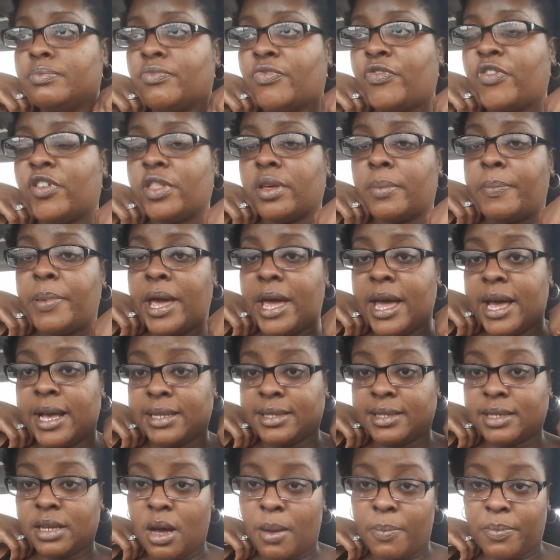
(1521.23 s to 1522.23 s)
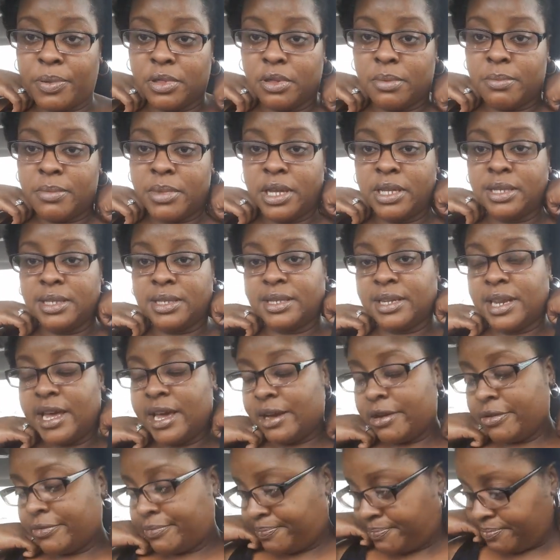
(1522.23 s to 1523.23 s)
for the past couple of months
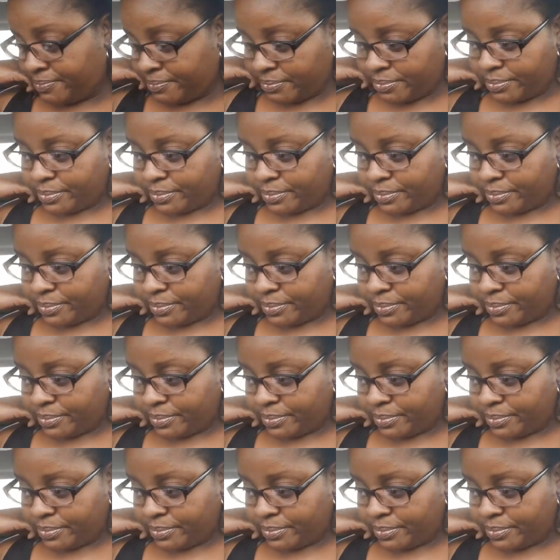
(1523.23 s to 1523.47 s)
now